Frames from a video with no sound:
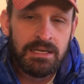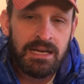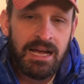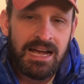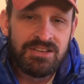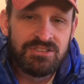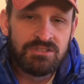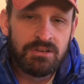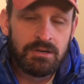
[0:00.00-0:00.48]

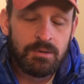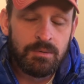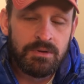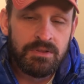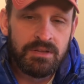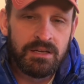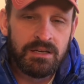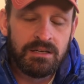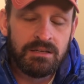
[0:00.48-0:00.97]
I started
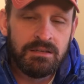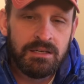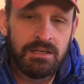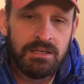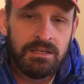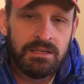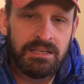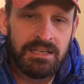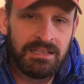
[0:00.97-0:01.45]
with a
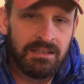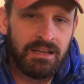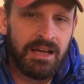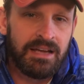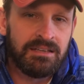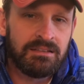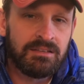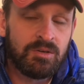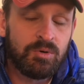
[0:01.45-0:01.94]

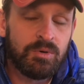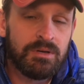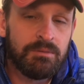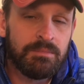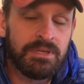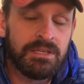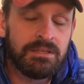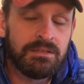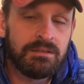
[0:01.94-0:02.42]
Enlightened
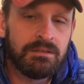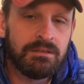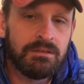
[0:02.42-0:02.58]
Equipment